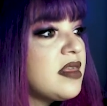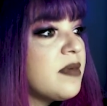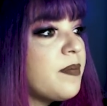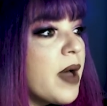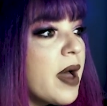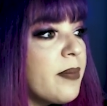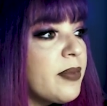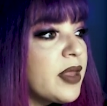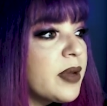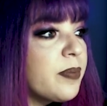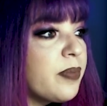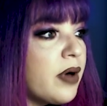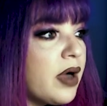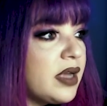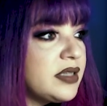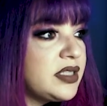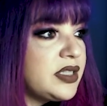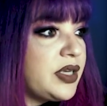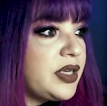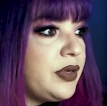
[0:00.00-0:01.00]
The public
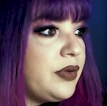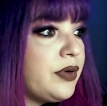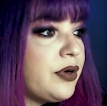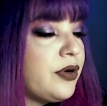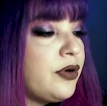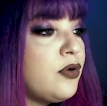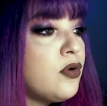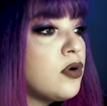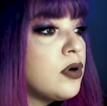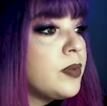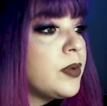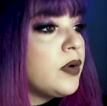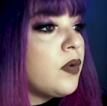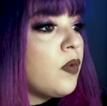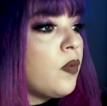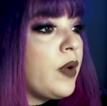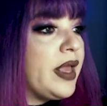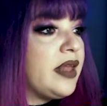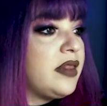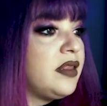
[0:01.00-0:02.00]
prosecutor,
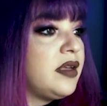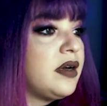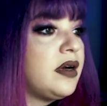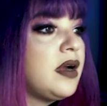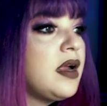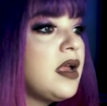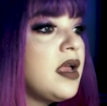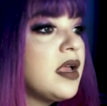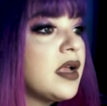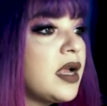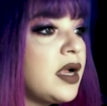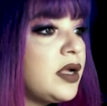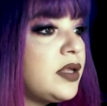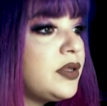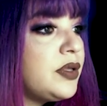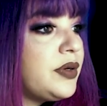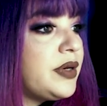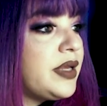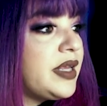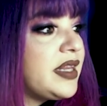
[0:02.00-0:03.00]
Norbert Winkler,
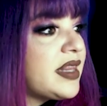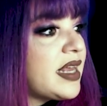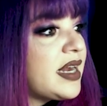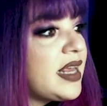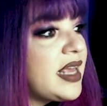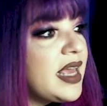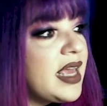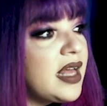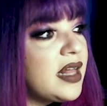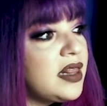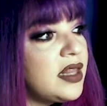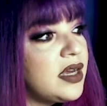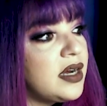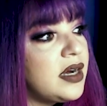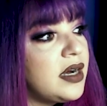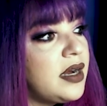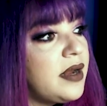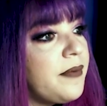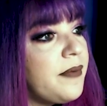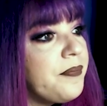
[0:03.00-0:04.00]
concluded that
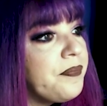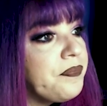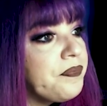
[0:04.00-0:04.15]
Hinkle